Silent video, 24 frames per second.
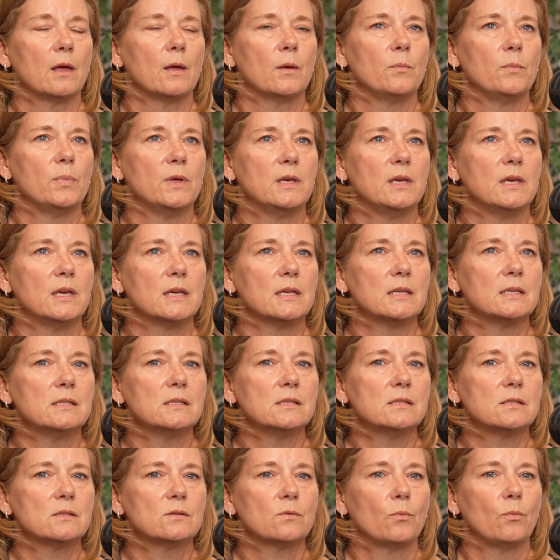
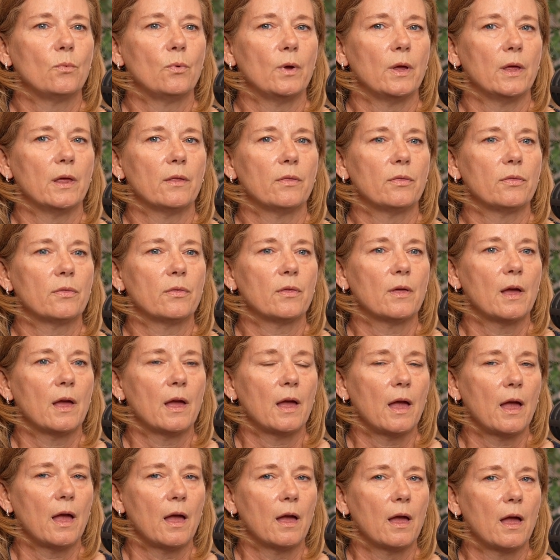begins with
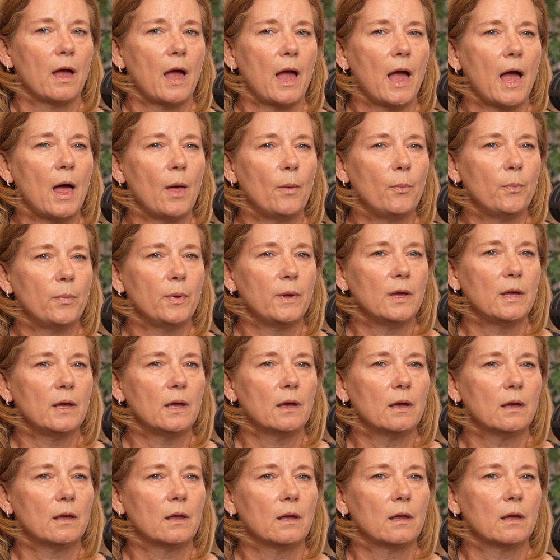
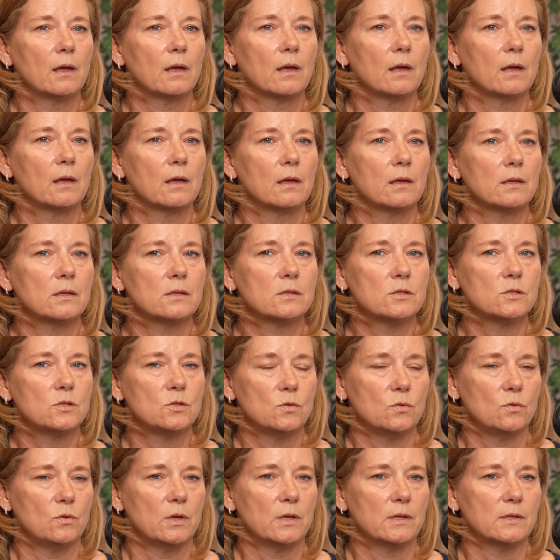helping
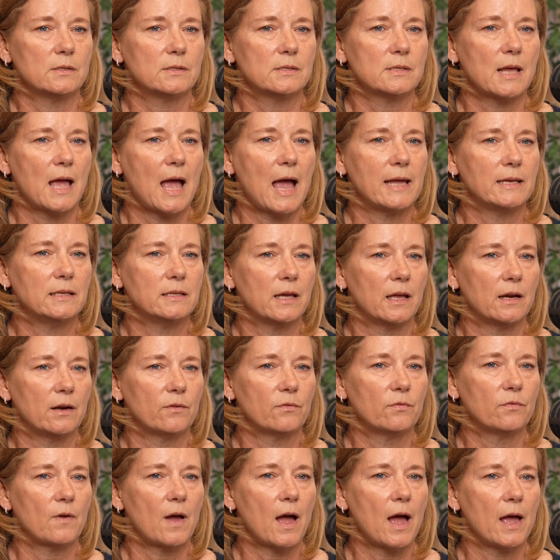students
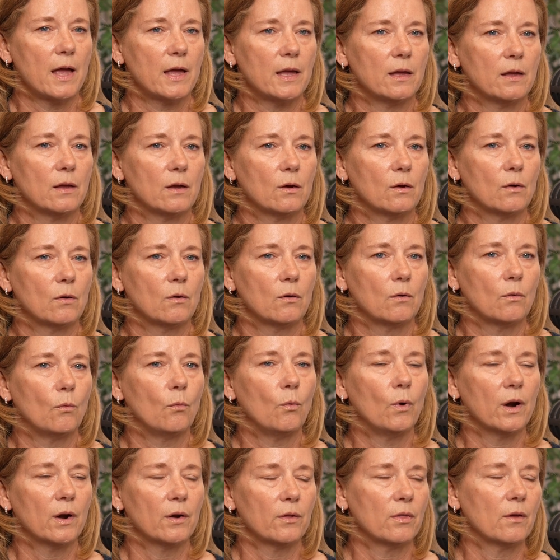identify
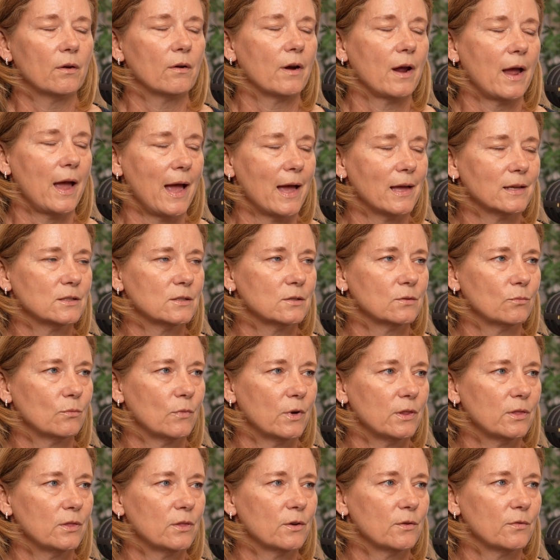where they're at,
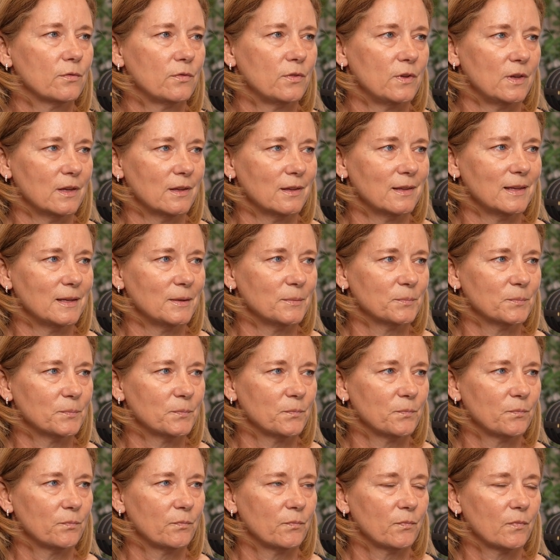what they're feeling.
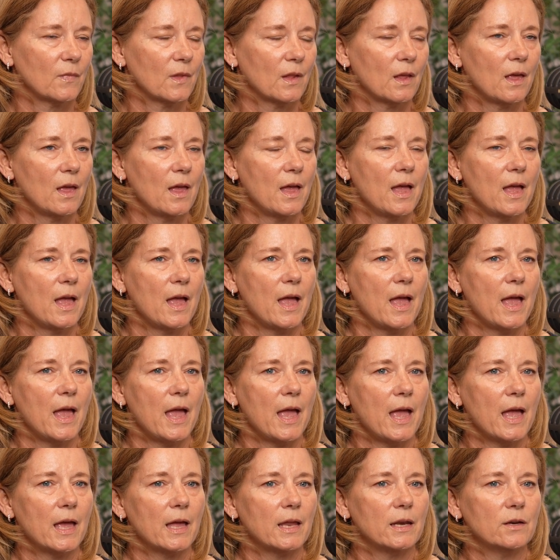
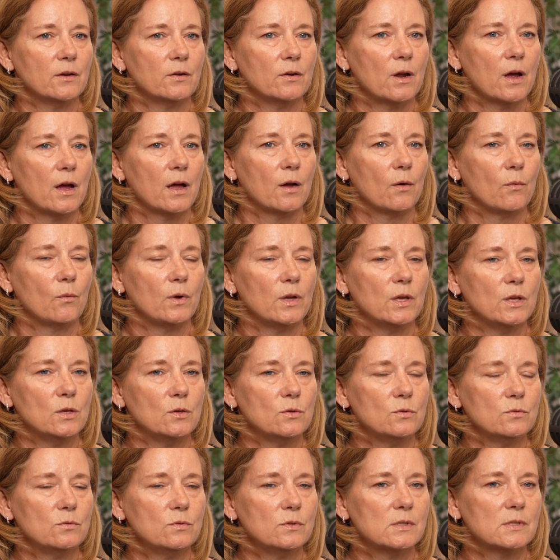And we
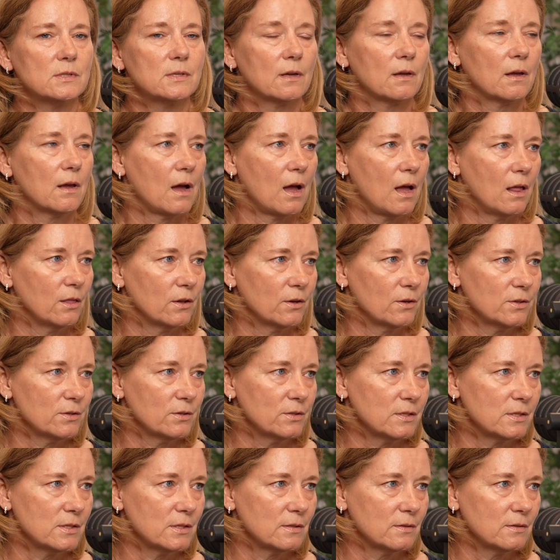use
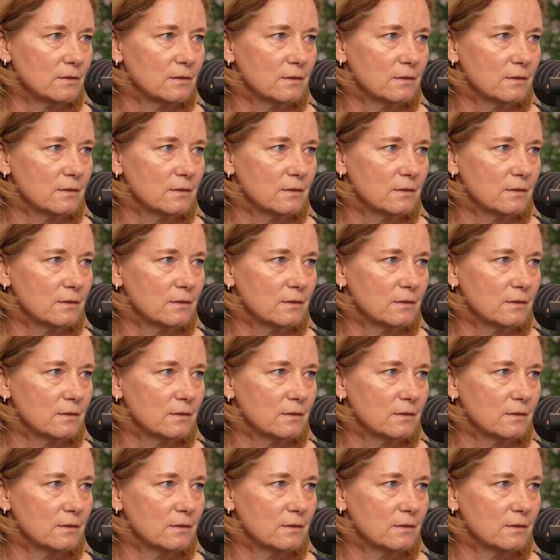colors